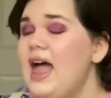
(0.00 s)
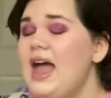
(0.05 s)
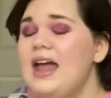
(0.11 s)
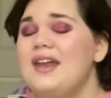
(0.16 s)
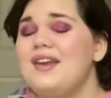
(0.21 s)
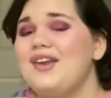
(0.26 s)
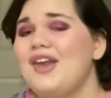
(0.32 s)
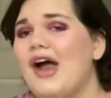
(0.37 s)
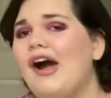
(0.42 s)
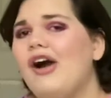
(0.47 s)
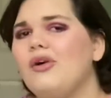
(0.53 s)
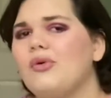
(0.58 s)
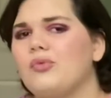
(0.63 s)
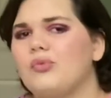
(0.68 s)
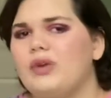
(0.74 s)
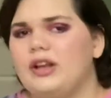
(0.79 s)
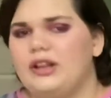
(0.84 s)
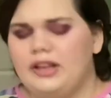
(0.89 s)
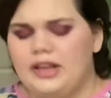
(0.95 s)
Not
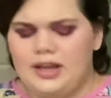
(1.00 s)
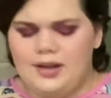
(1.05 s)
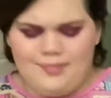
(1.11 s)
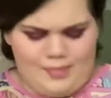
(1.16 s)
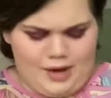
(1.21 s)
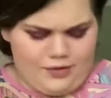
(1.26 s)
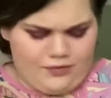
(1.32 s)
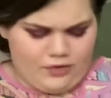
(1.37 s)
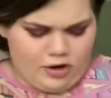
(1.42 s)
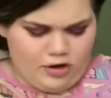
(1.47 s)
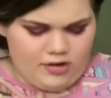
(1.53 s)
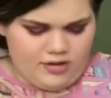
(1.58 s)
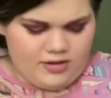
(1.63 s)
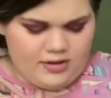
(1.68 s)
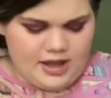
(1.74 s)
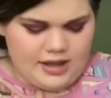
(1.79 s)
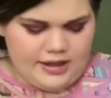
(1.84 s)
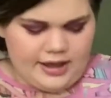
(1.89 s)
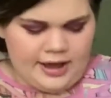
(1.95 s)
really. My first
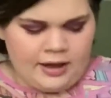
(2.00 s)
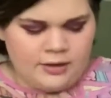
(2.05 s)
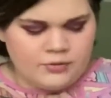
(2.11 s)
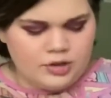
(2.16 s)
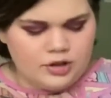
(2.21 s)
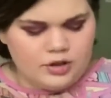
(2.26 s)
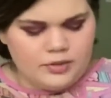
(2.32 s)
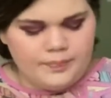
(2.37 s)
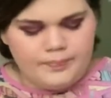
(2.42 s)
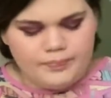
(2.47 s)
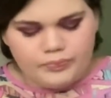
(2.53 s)
snake ever